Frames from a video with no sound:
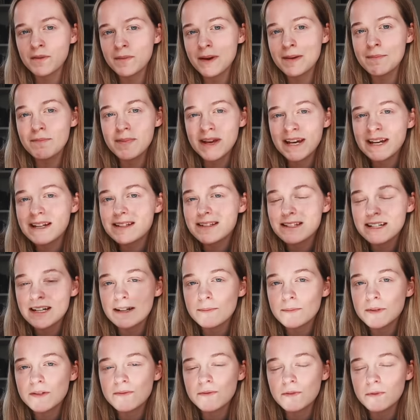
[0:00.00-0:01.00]
of my biggest
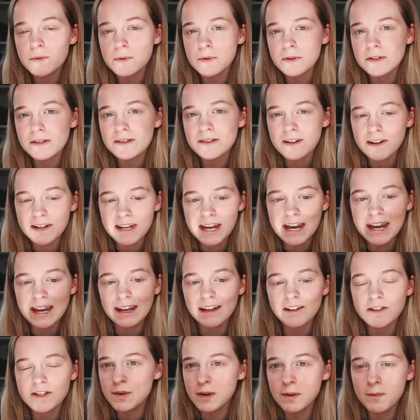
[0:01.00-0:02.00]
tips for
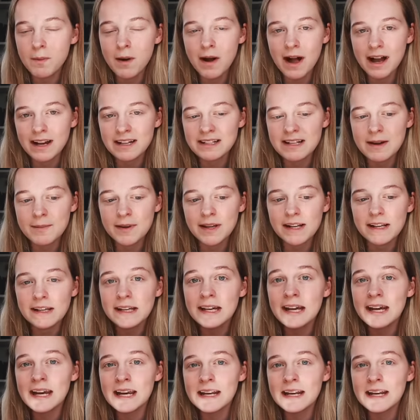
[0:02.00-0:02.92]
studying and doing well academically